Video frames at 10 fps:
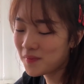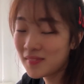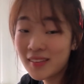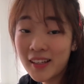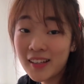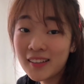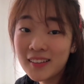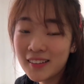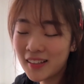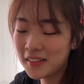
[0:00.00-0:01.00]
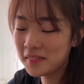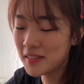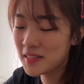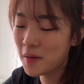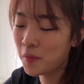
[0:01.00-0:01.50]
thing, like
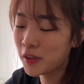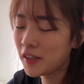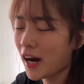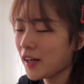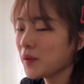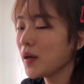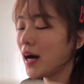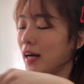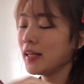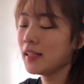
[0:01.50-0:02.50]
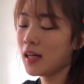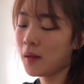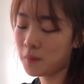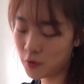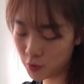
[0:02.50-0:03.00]
this embroidery. I know I
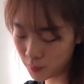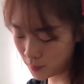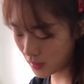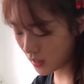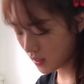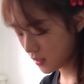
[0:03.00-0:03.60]
should be